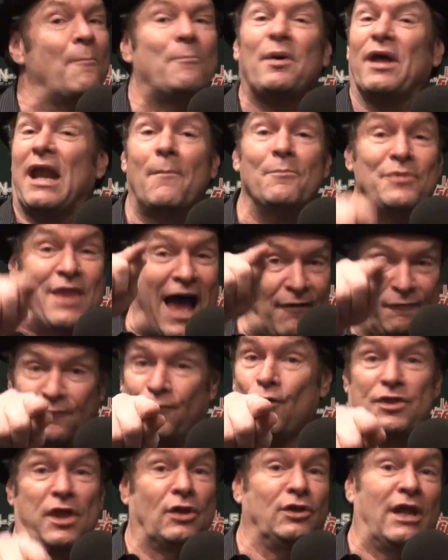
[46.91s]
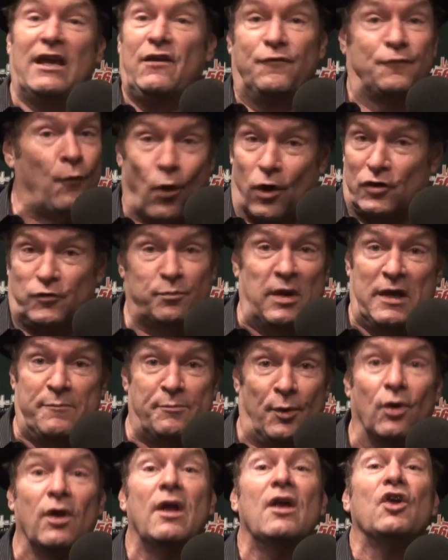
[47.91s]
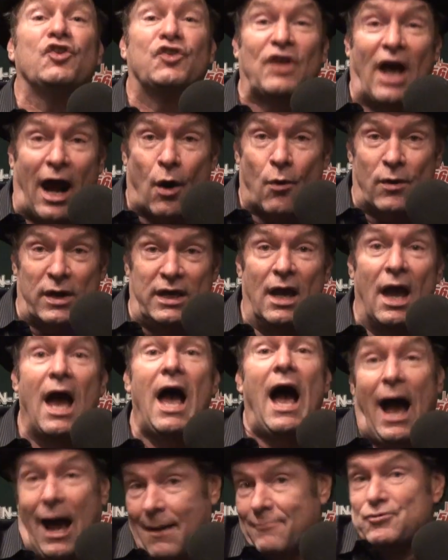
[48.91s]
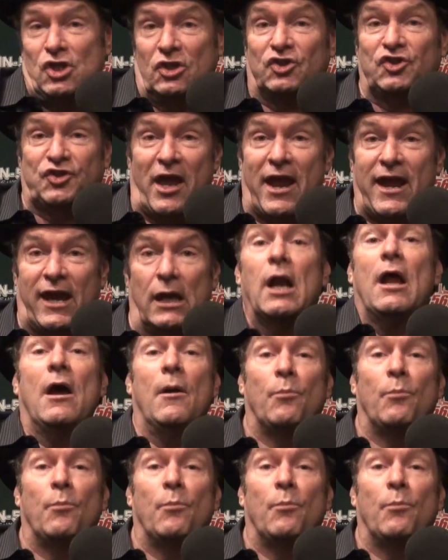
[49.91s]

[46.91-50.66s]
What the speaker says: but I'm not for the Lake Forest people. Sorry, I'm just saying.